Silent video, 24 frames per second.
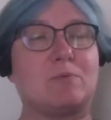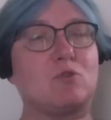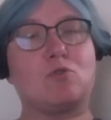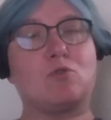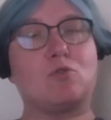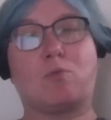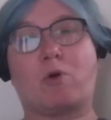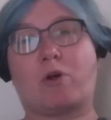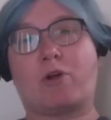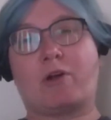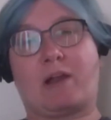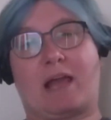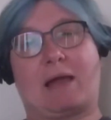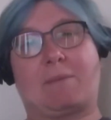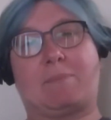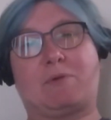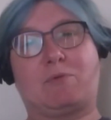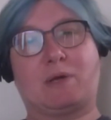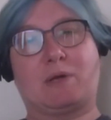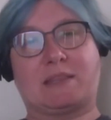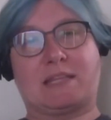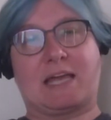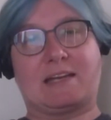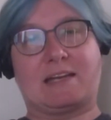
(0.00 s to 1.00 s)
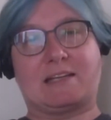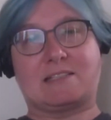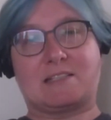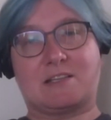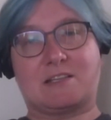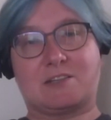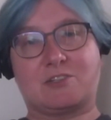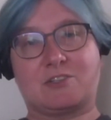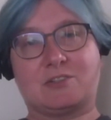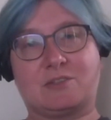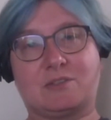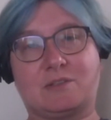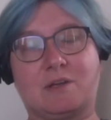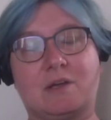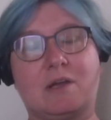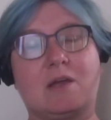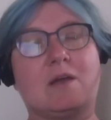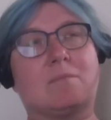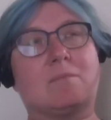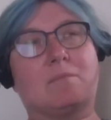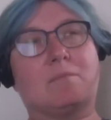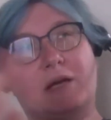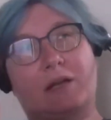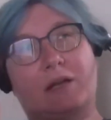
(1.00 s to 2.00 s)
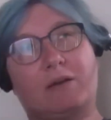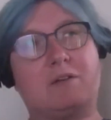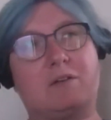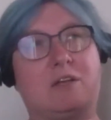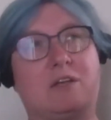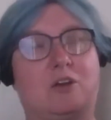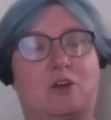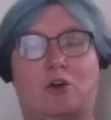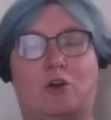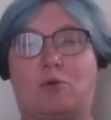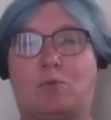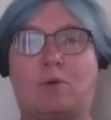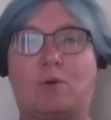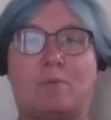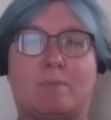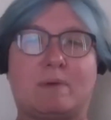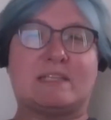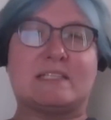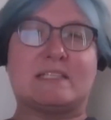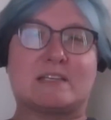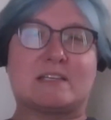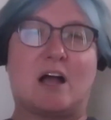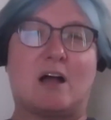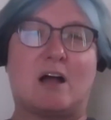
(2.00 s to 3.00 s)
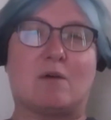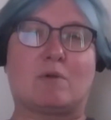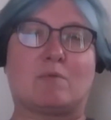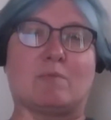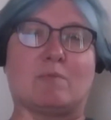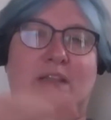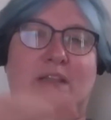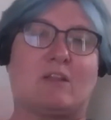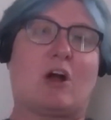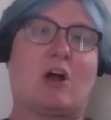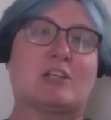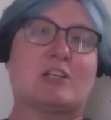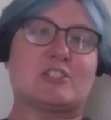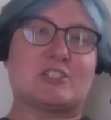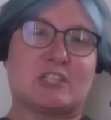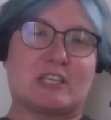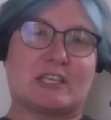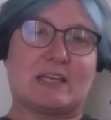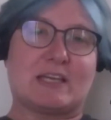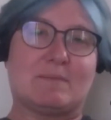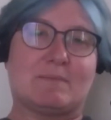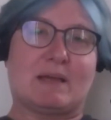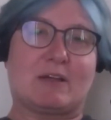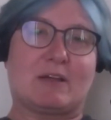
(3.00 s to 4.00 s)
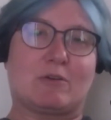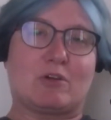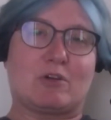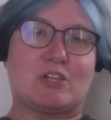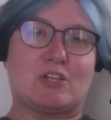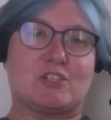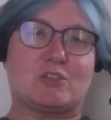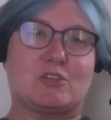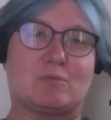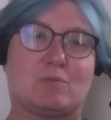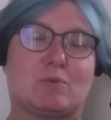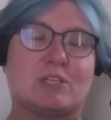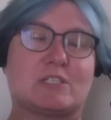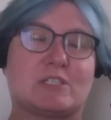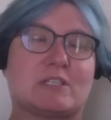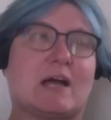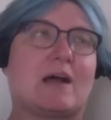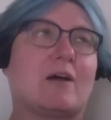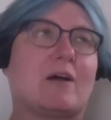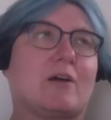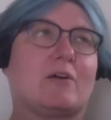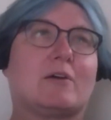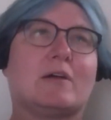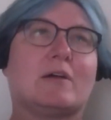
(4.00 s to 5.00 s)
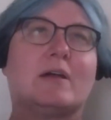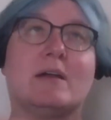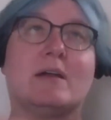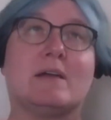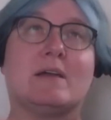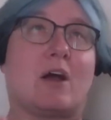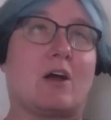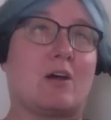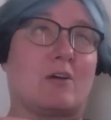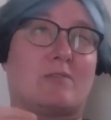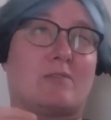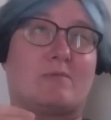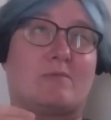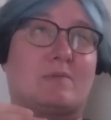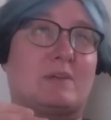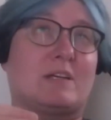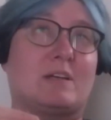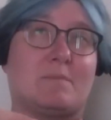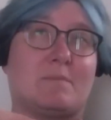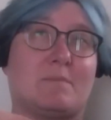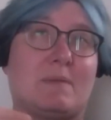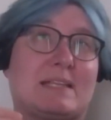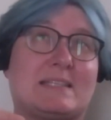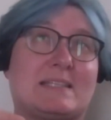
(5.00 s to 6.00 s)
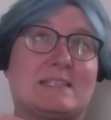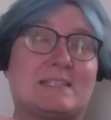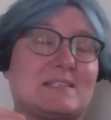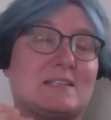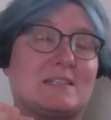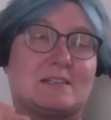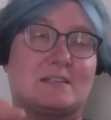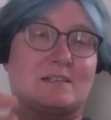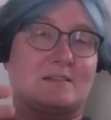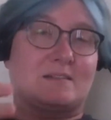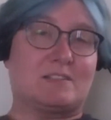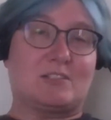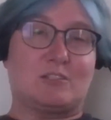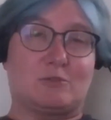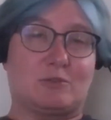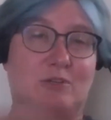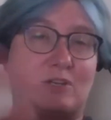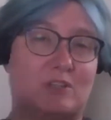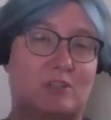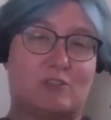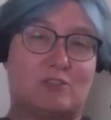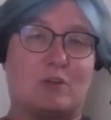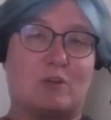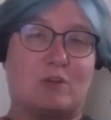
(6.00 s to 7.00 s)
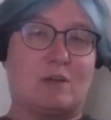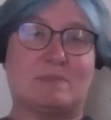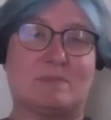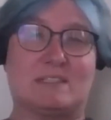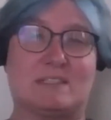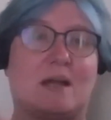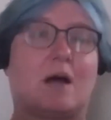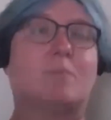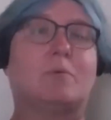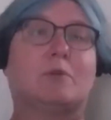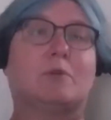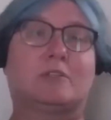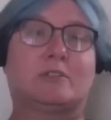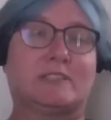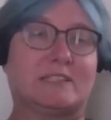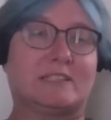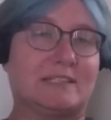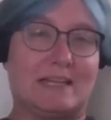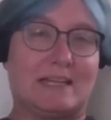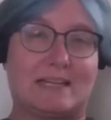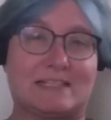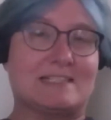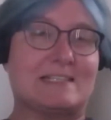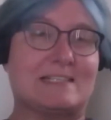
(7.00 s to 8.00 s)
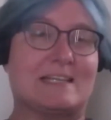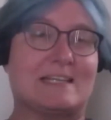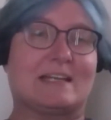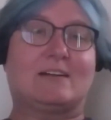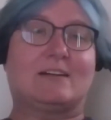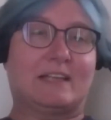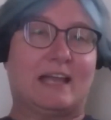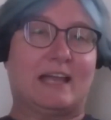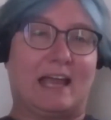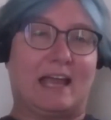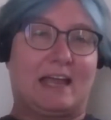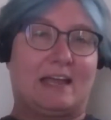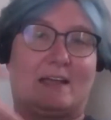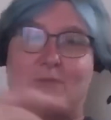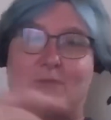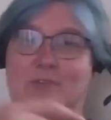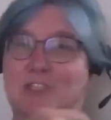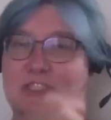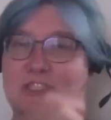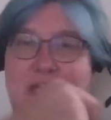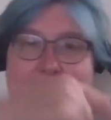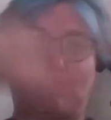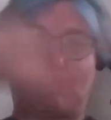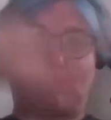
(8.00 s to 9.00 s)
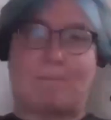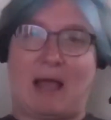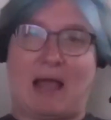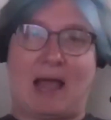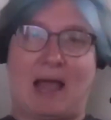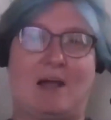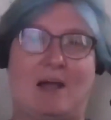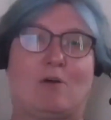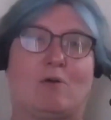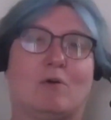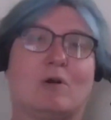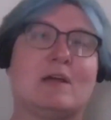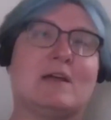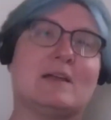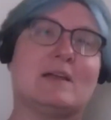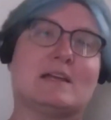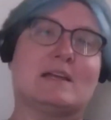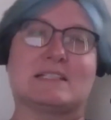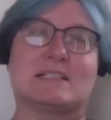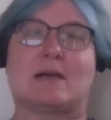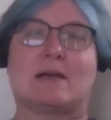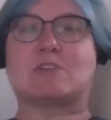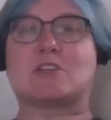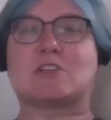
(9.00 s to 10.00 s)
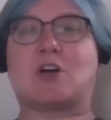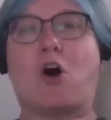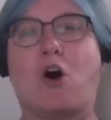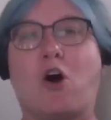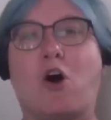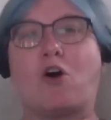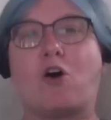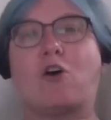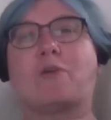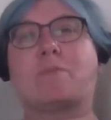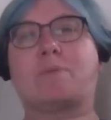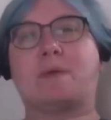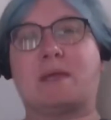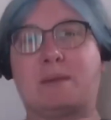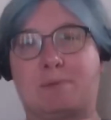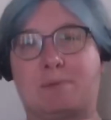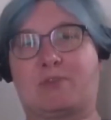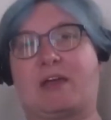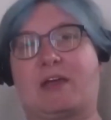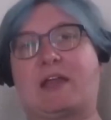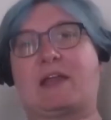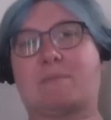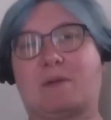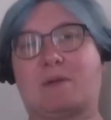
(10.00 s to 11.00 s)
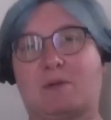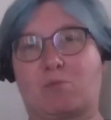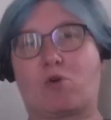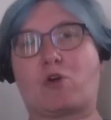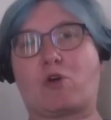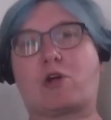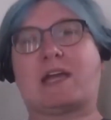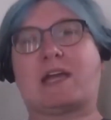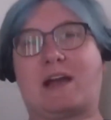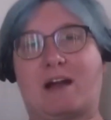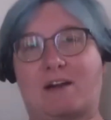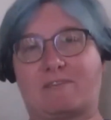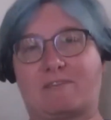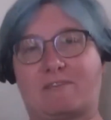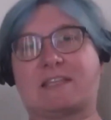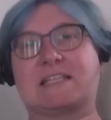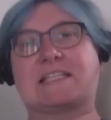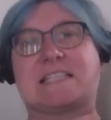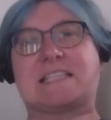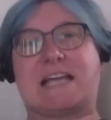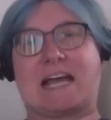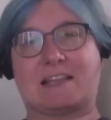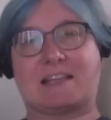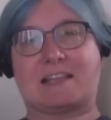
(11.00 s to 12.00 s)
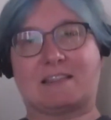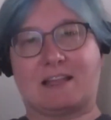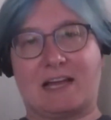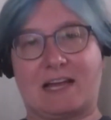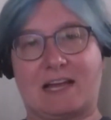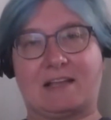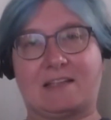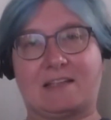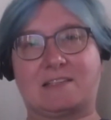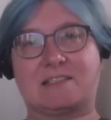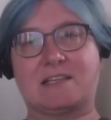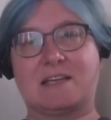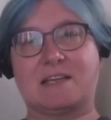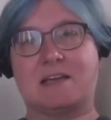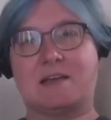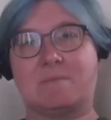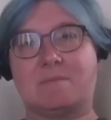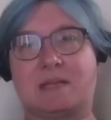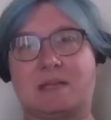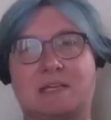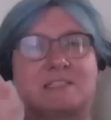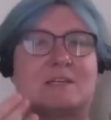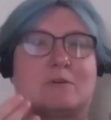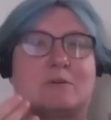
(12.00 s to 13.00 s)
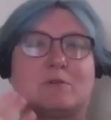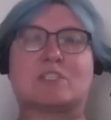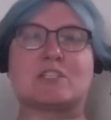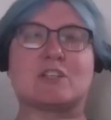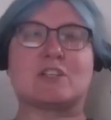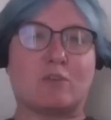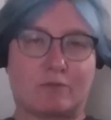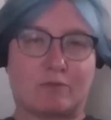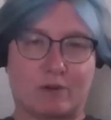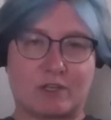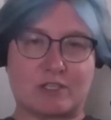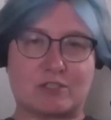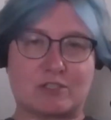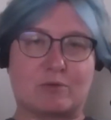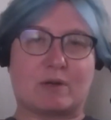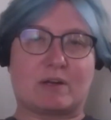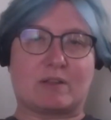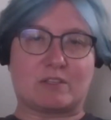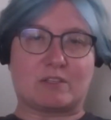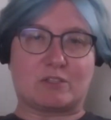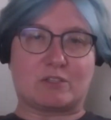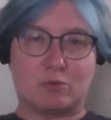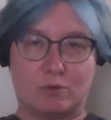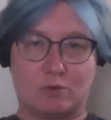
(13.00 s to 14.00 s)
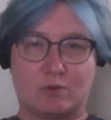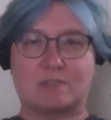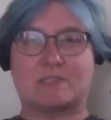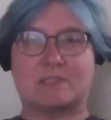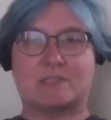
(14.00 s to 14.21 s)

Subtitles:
who weren't happy with that decision, but what we saw when we launched the Git migration was our commits to contrib doubled in a single day. It was just like pow, because that was all the people that had been working off in the sidelines because they were so frustrated with the tools